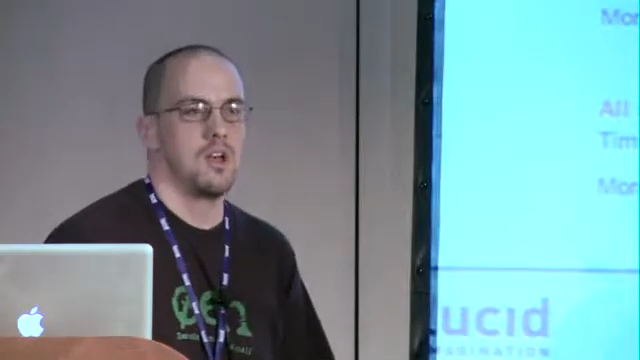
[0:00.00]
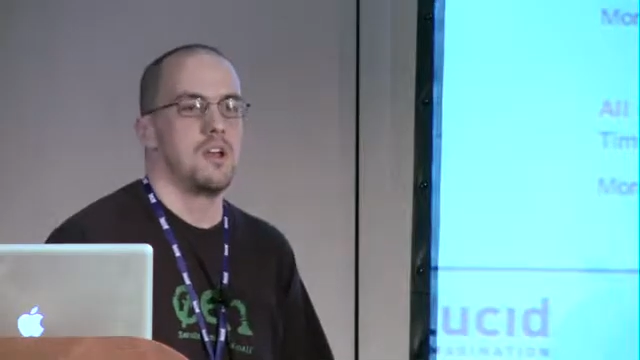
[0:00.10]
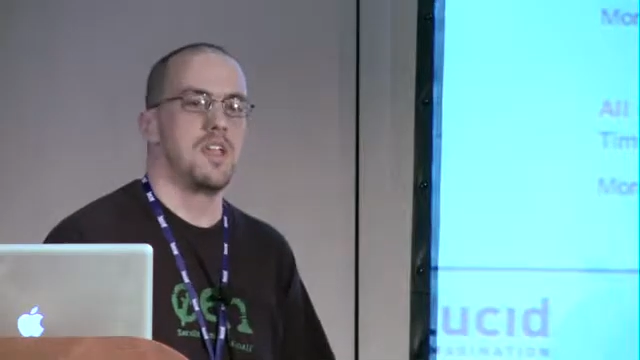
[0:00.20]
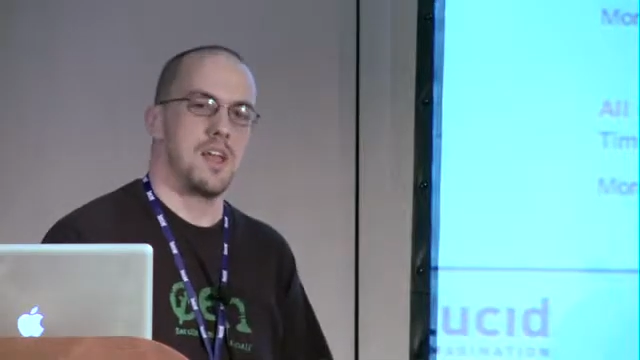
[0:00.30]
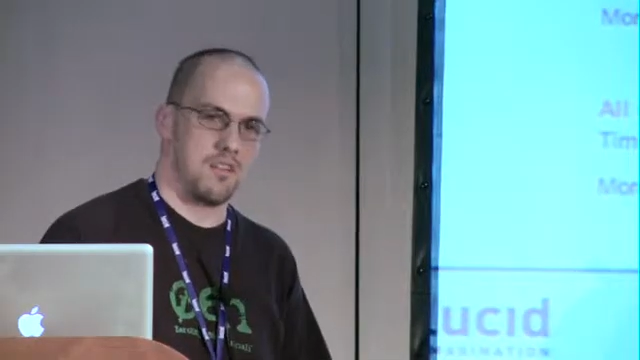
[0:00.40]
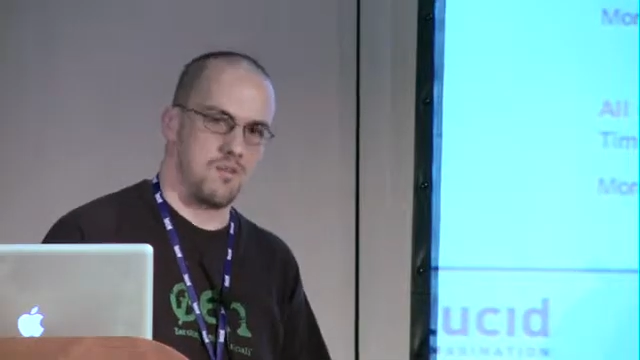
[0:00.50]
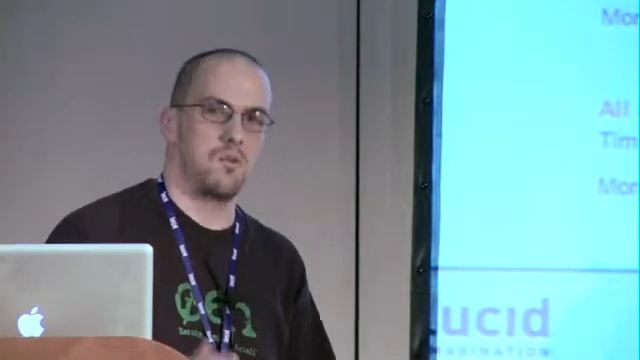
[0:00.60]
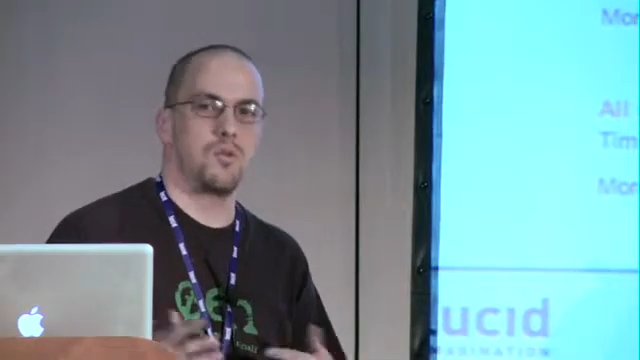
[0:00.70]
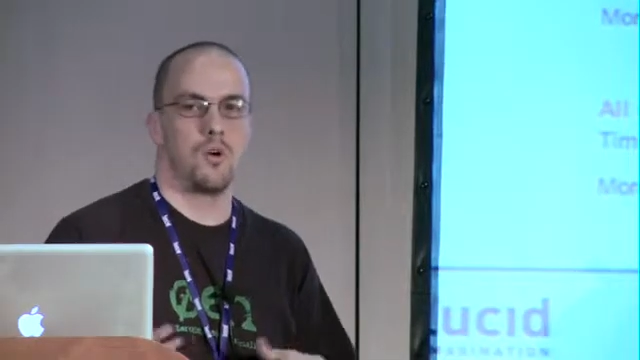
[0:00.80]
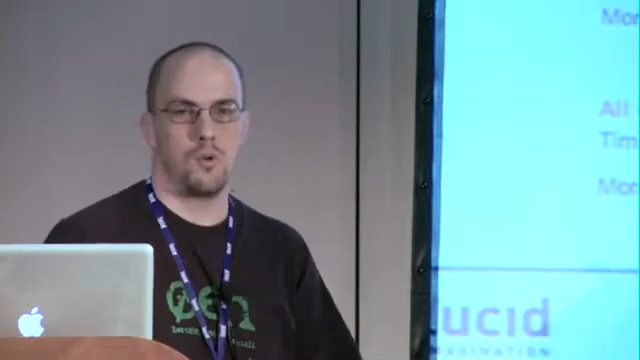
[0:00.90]
Yes,
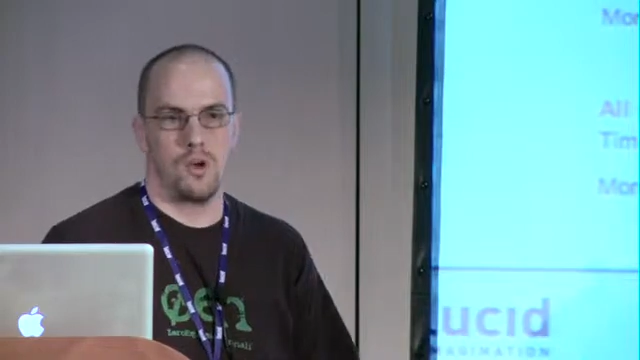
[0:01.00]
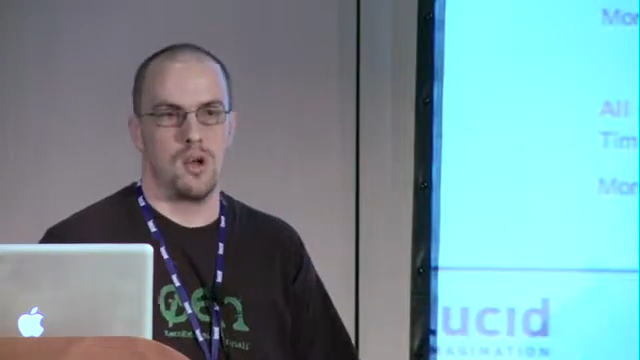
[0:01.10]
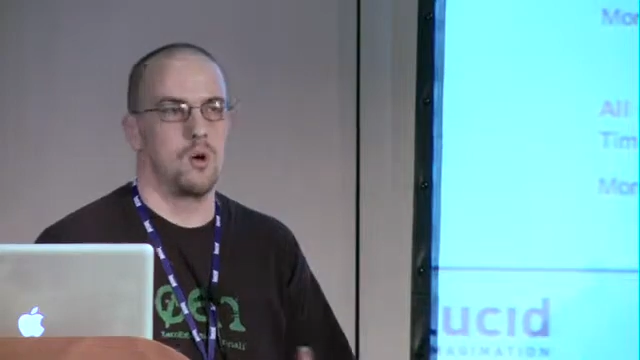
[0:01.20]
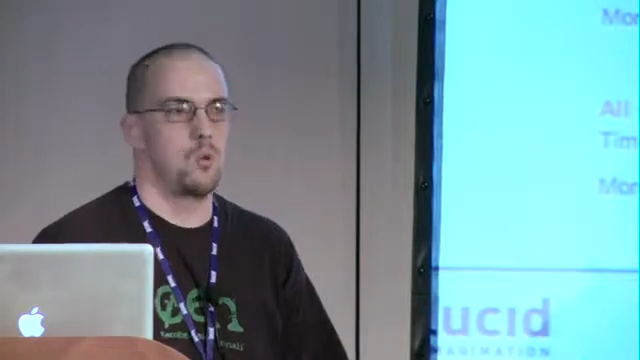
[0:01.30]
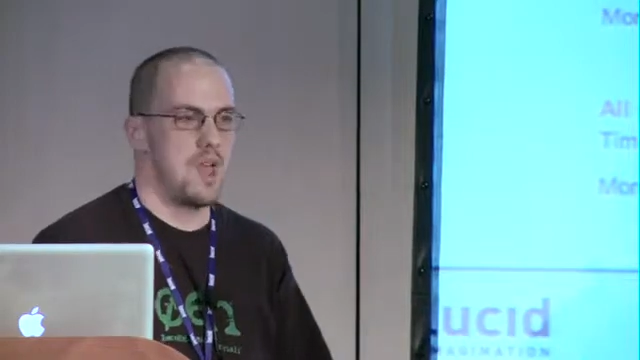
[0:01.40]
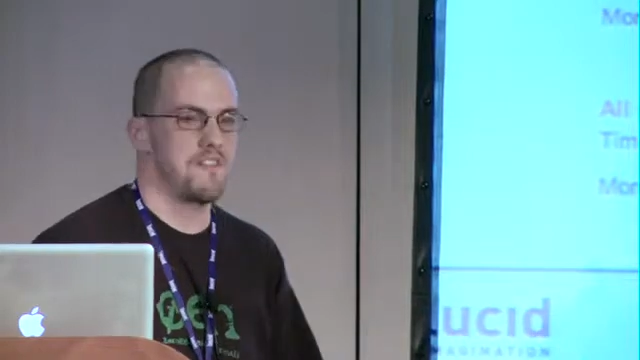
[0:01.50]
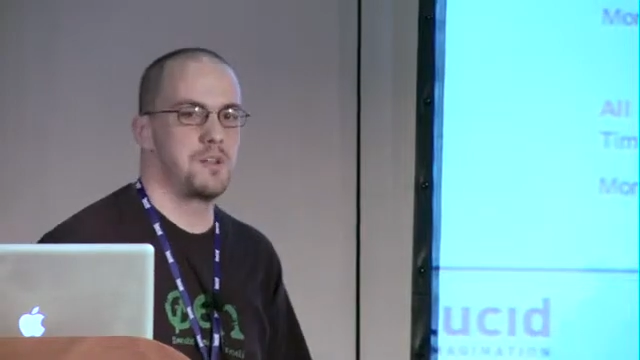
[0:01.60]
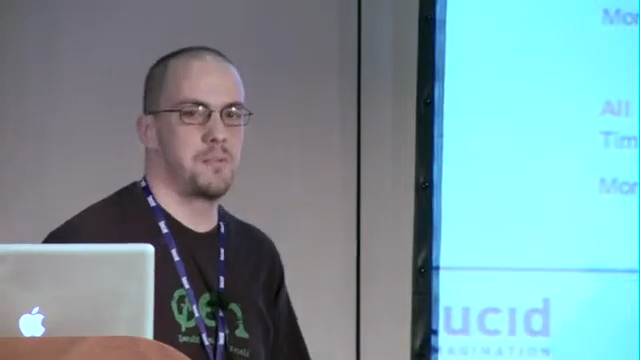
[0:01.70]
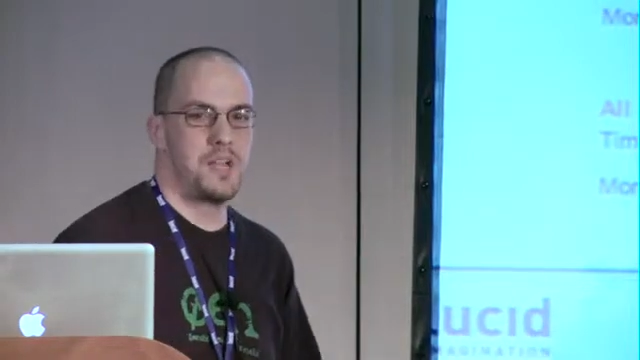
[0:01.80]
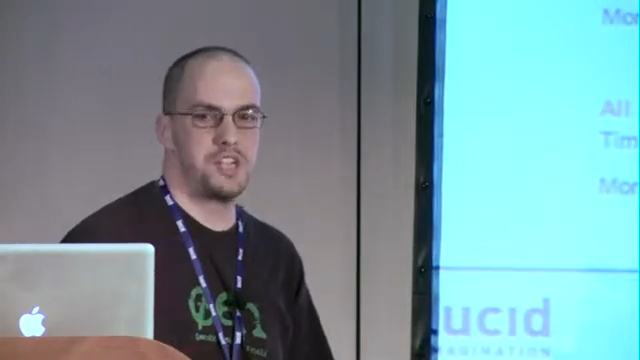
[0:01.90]
you know, we have
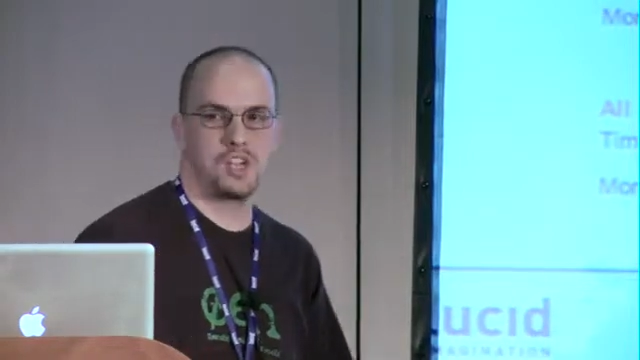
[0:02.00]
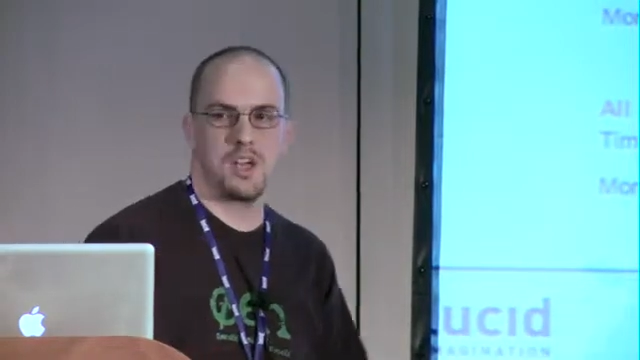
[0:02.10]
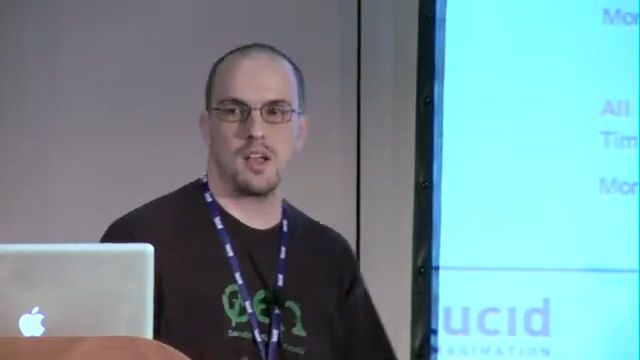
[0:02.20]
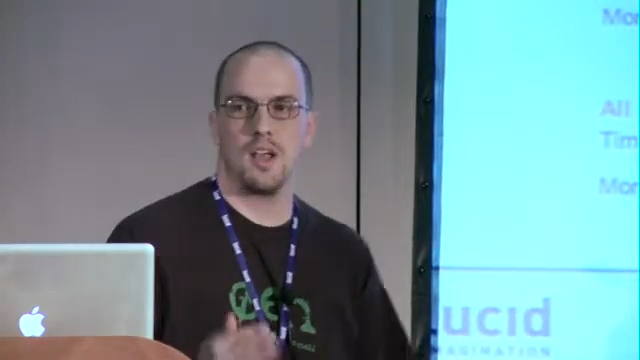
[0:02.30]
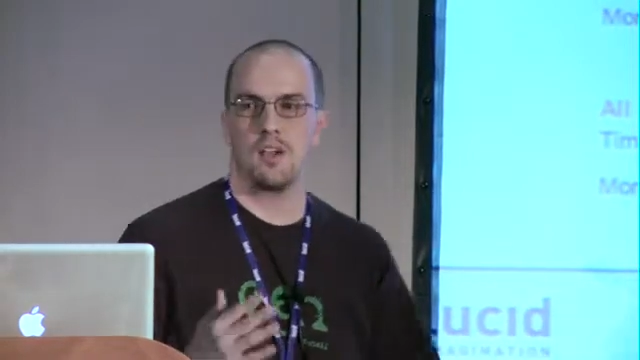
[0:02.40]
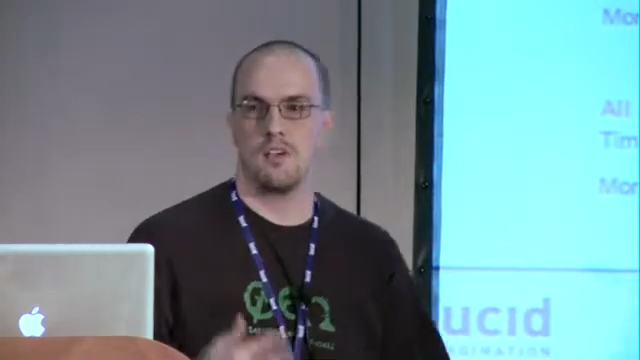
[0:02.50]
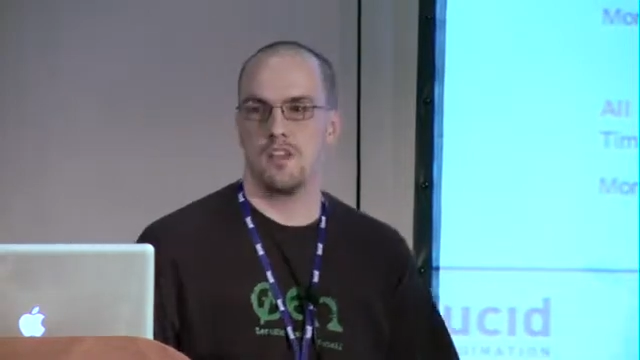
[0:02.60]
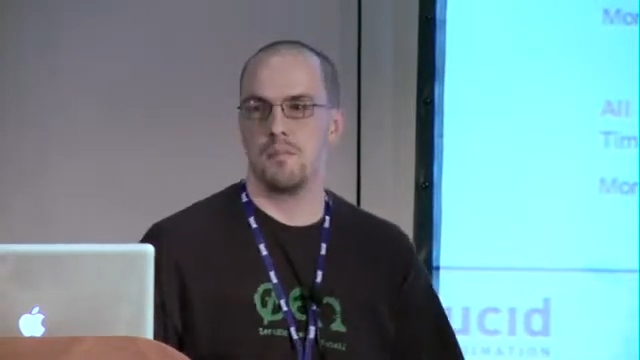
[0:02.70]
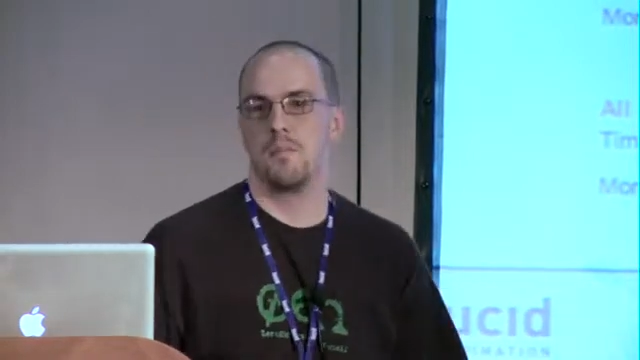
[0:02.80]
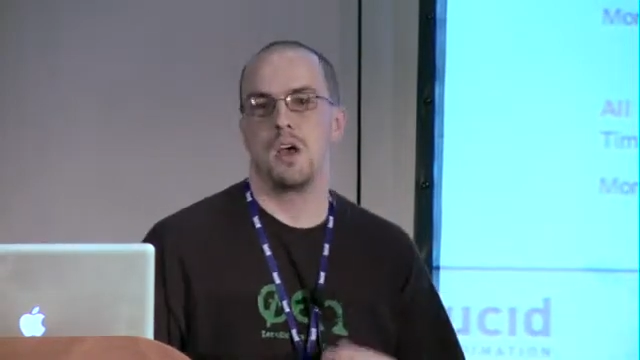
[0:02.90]
the PageRank algorithm,